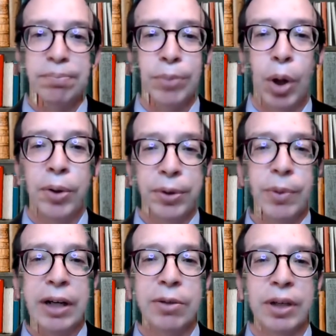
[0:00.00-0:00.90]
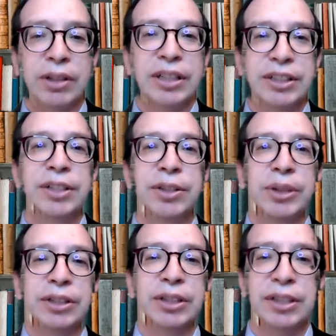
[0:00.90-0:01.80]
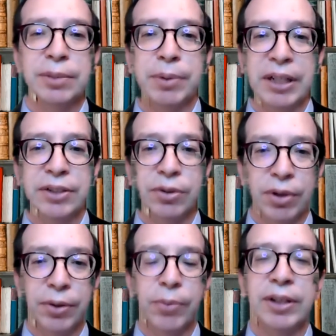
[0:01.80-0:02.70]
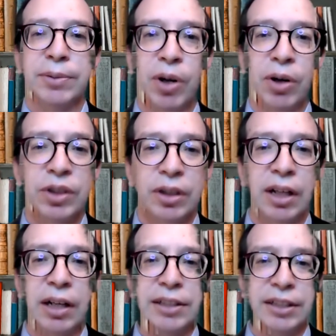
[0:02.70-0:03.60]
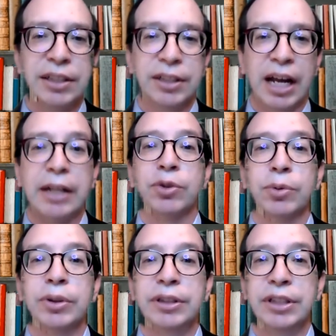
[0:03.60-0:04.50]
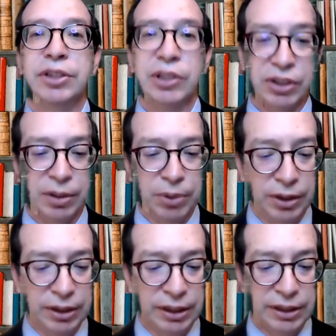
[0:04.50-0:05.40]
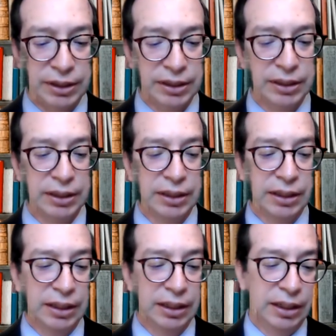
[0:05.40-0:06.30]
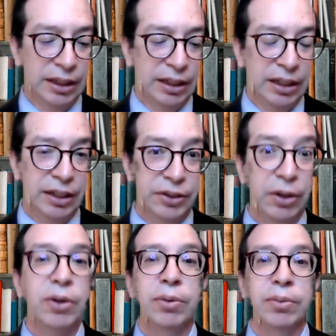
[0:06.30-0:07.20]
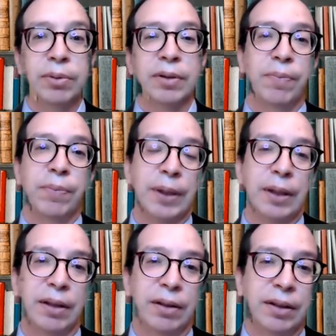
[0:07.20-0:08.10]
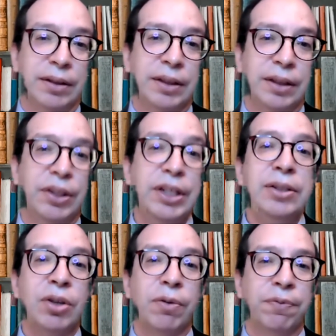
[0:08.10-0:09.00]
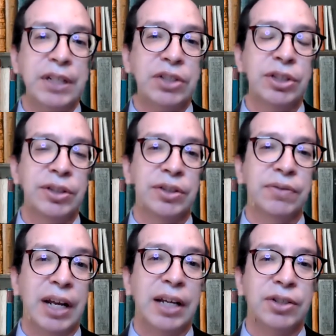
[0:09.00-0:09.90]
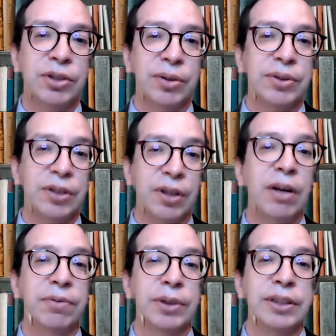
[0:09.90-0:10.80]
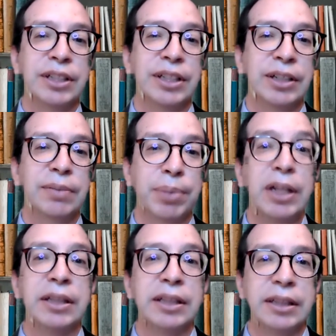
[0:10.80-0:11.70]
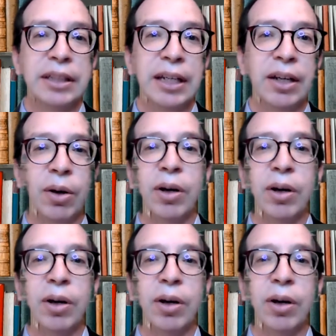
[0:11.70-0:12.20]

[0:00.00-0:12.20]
all the while continuing to displace or otherwise marginalize in actual indigenous communities. So these are fictions of national sovereignty, but they